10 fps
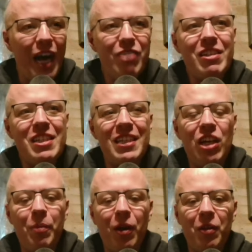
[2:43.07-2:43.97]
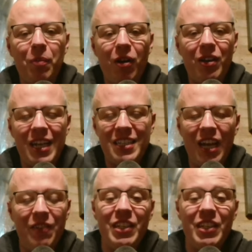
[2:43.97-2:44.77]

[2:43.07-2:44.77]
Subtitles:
I addressed this a little bit on the pod last night.